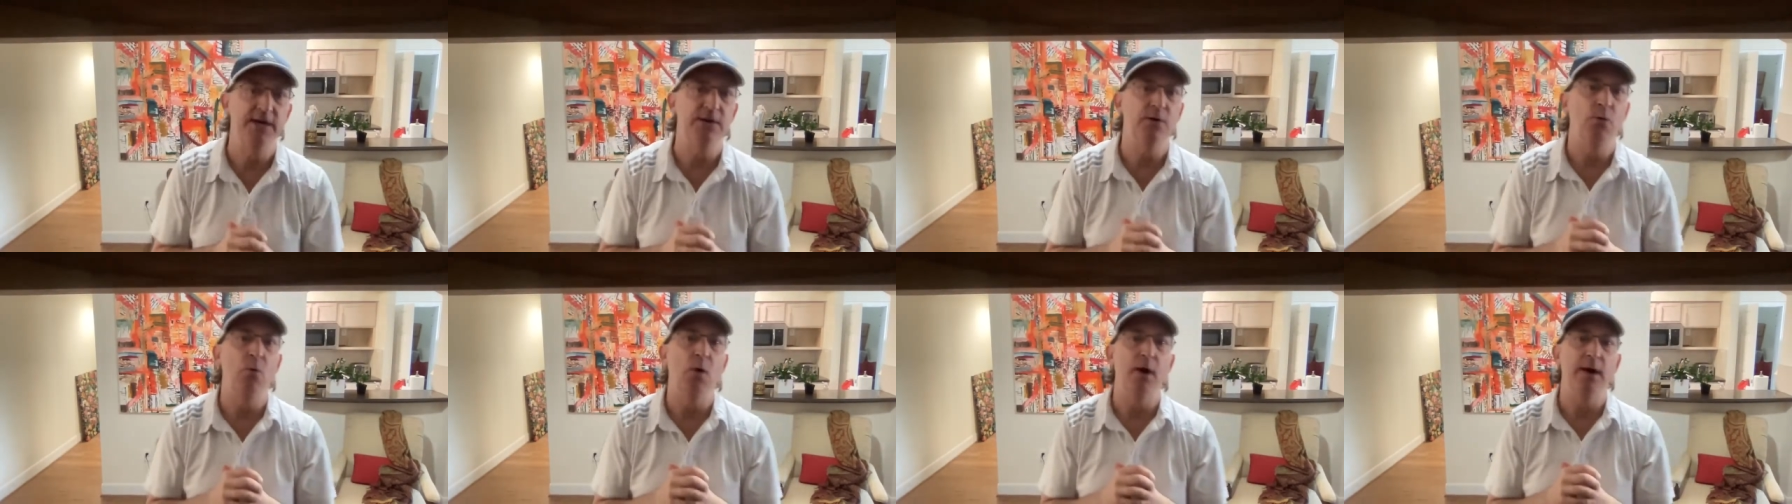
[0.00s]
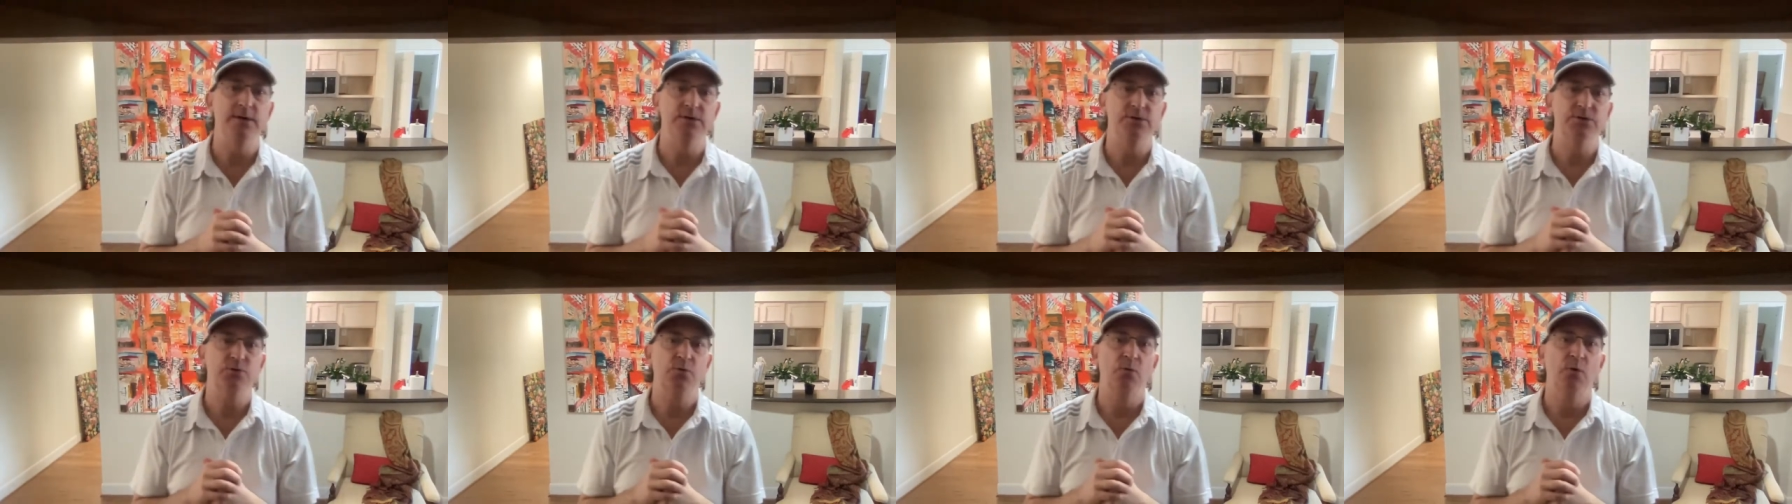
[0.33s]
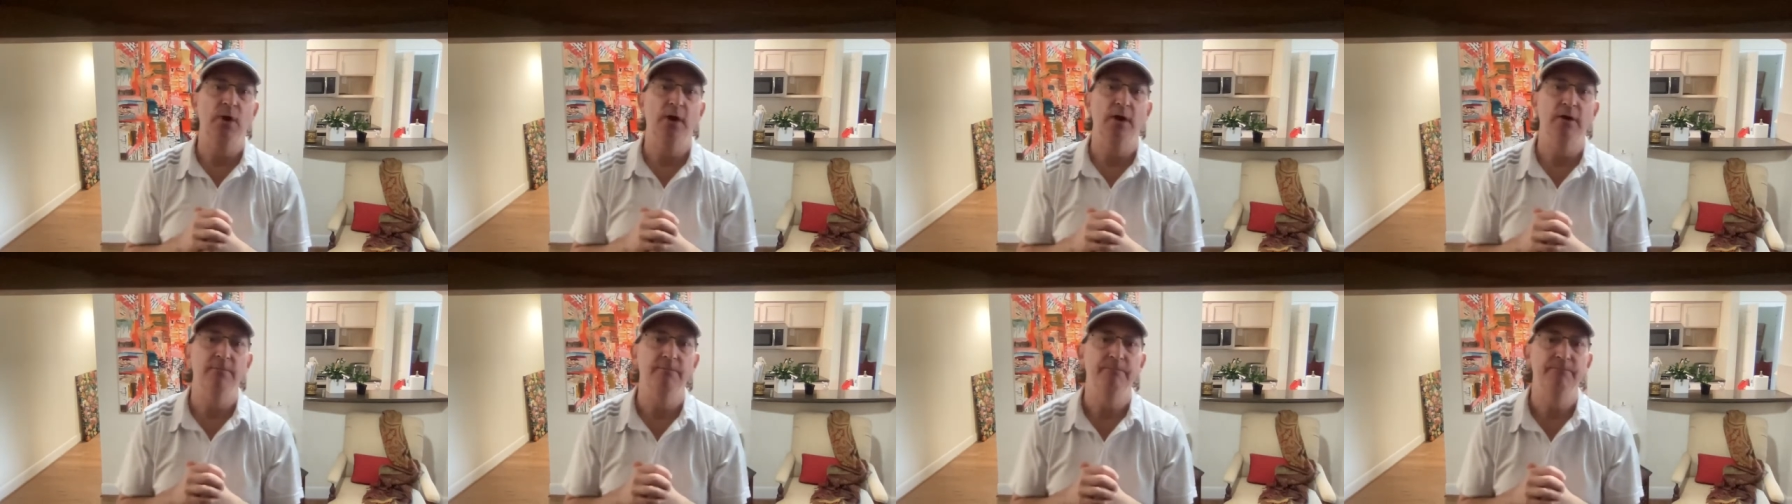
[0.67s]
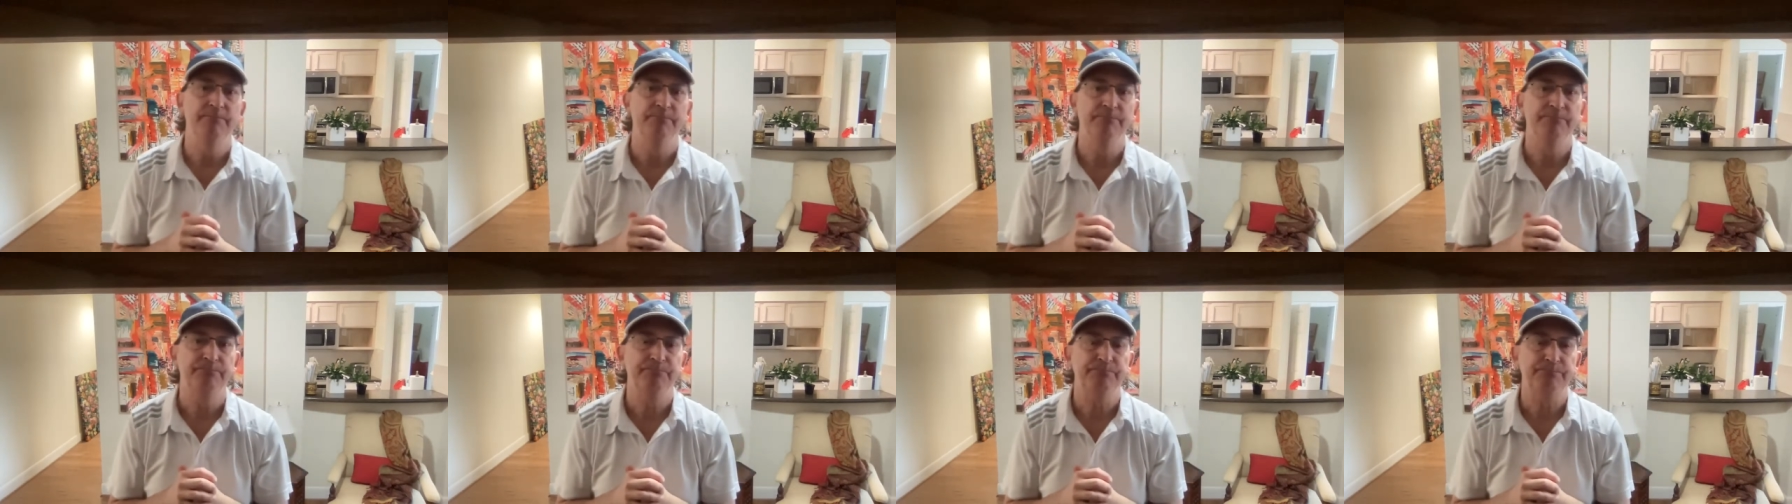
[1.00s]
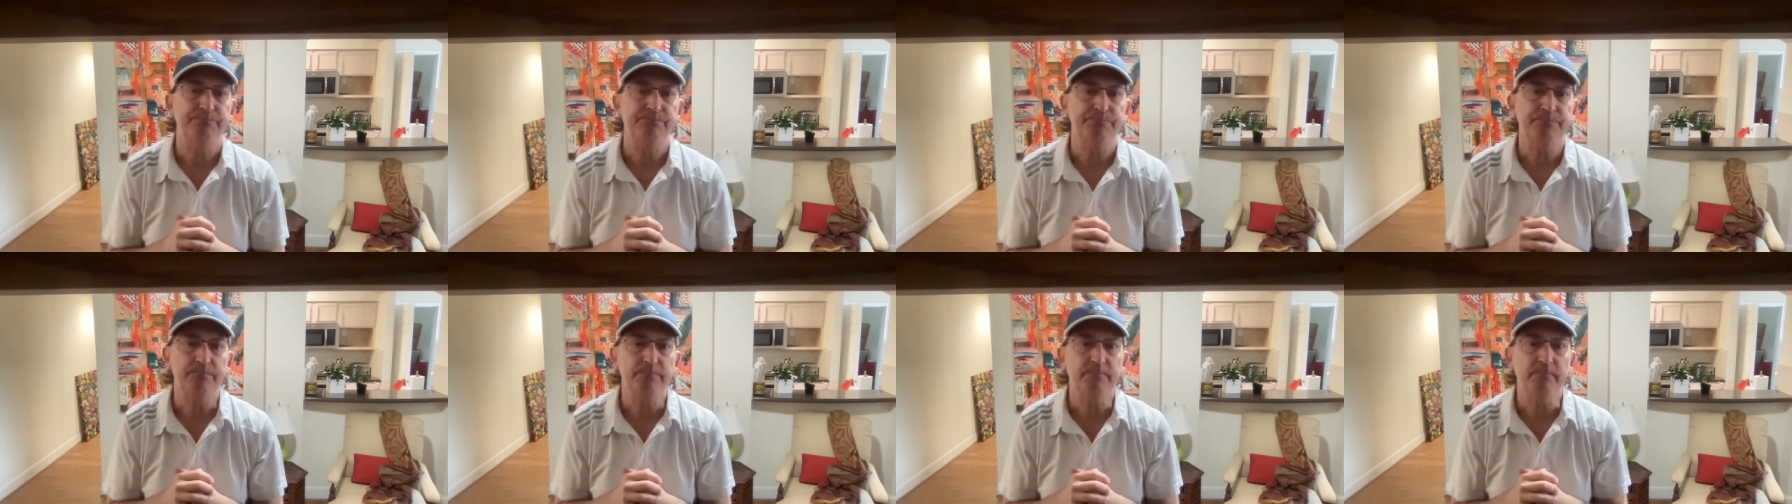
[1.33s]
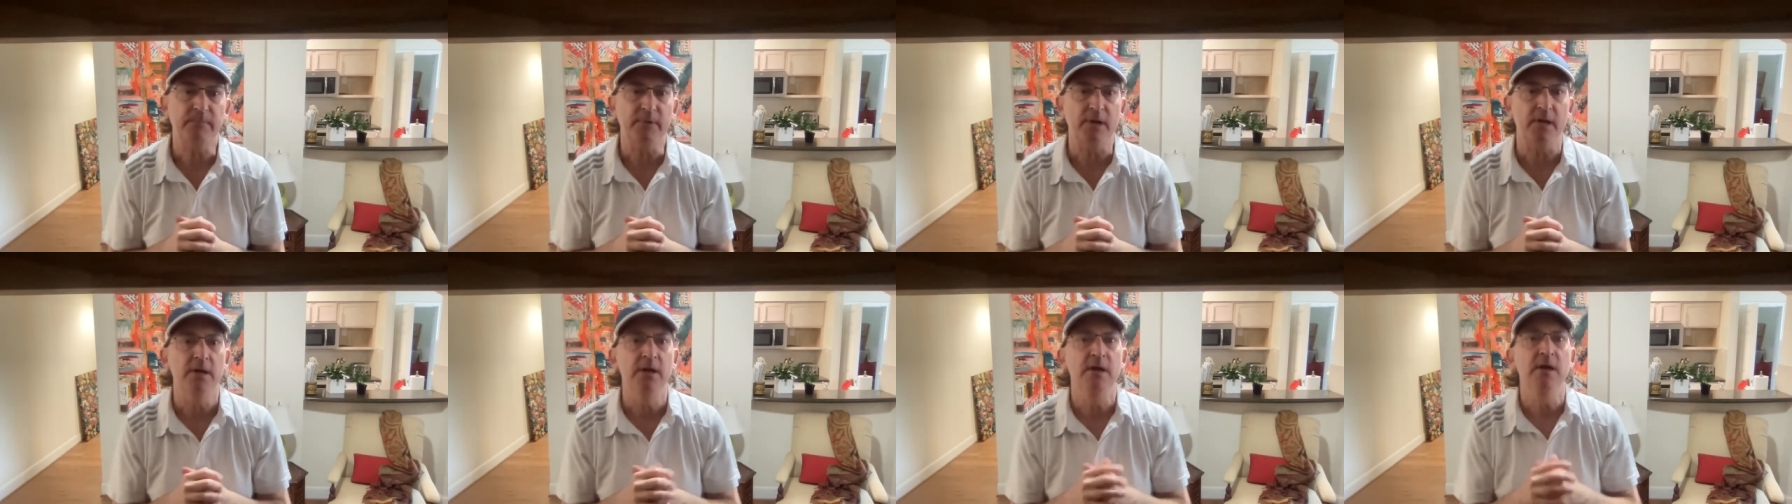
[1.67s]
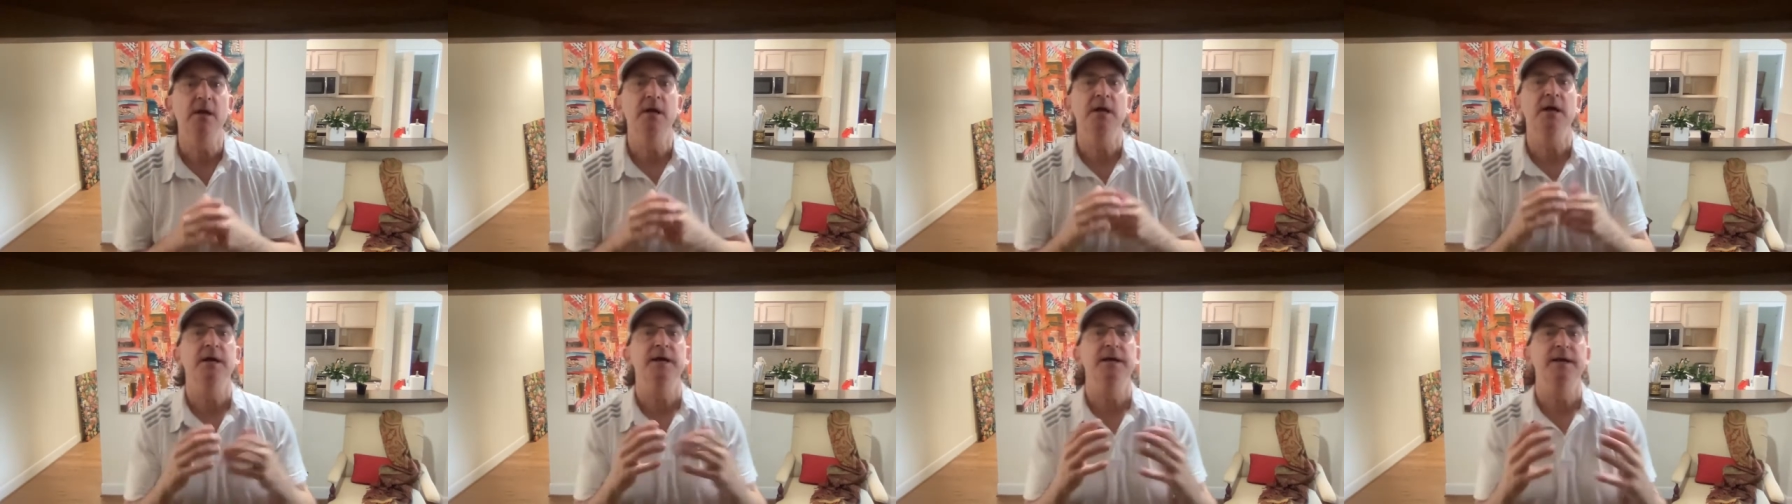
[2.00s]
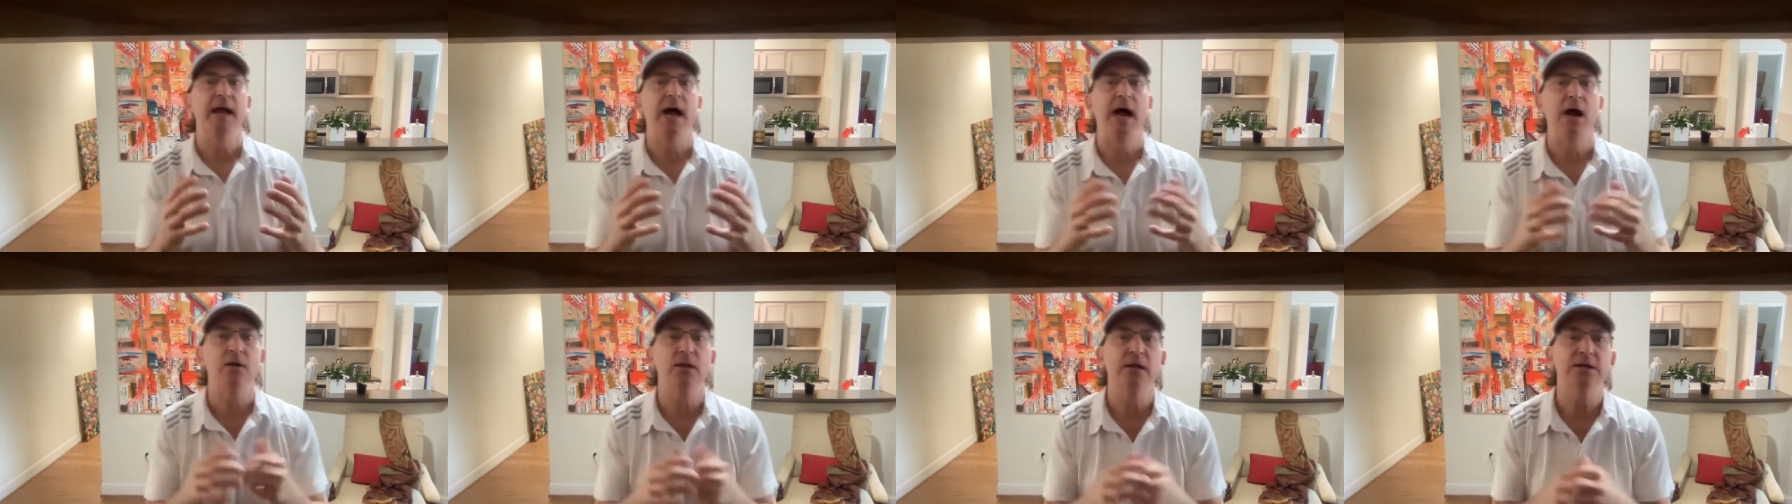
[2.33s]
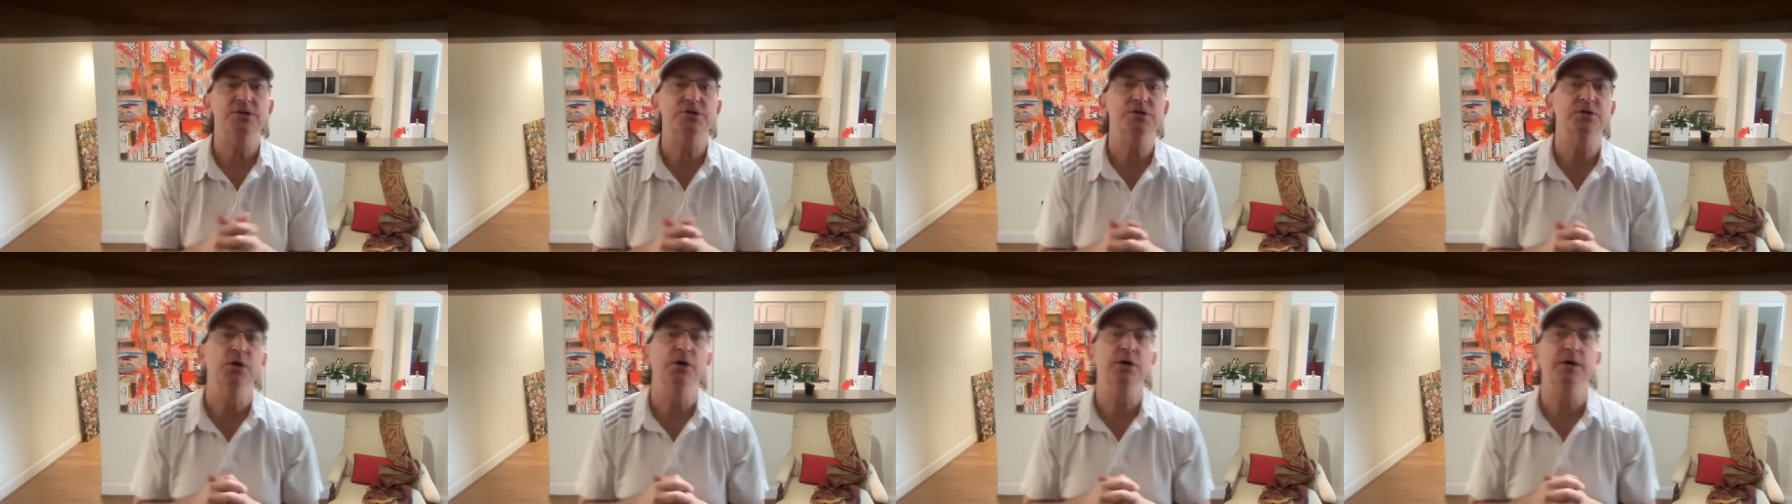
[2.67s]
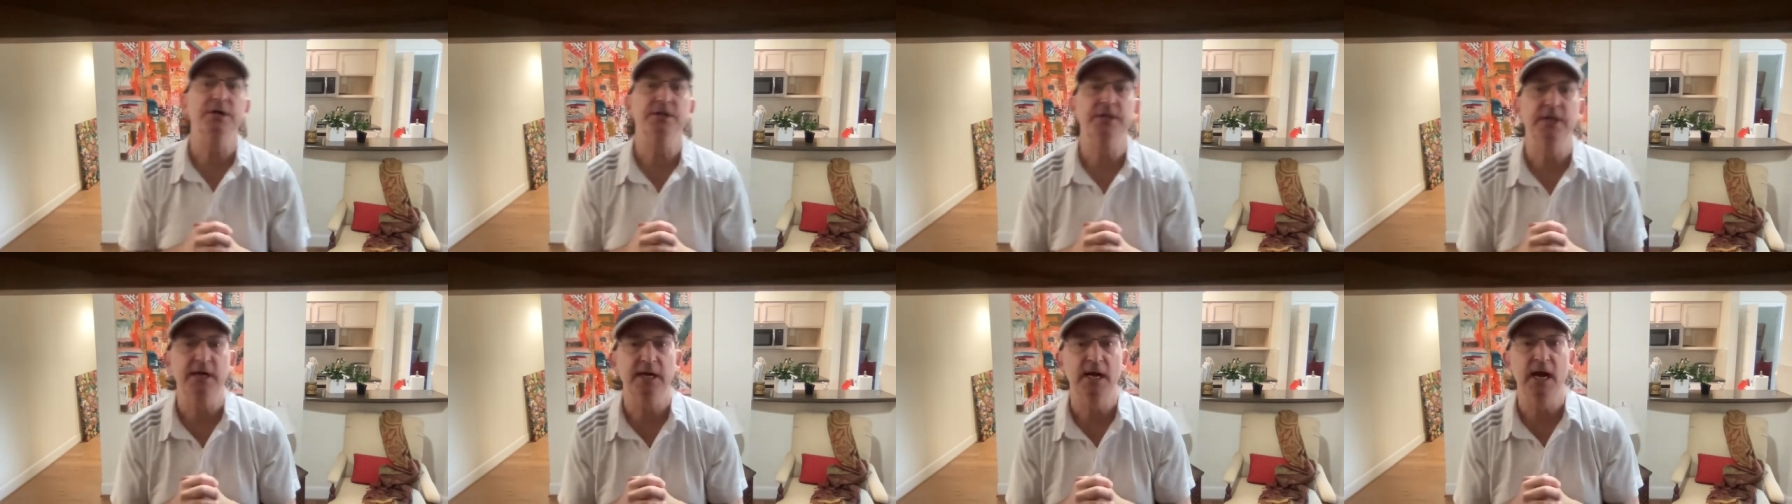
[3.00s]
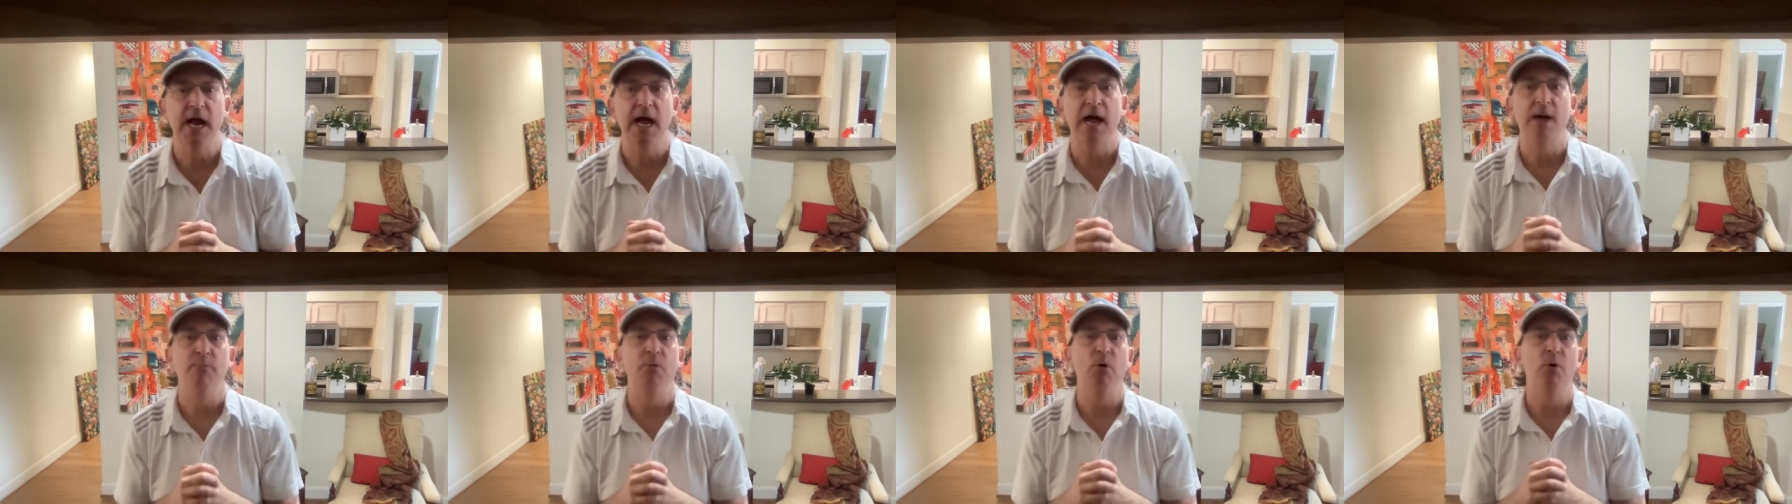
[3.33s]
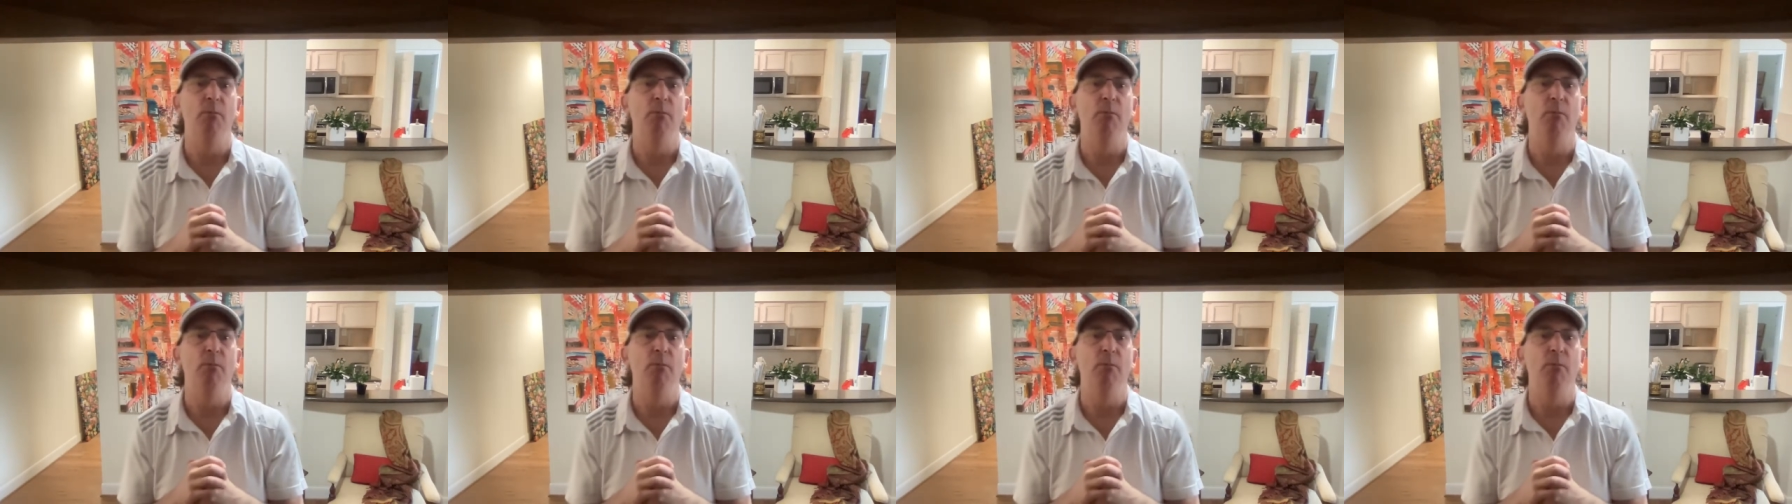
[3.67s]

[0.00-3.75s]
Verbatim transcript: the white square. Now let's look at the combo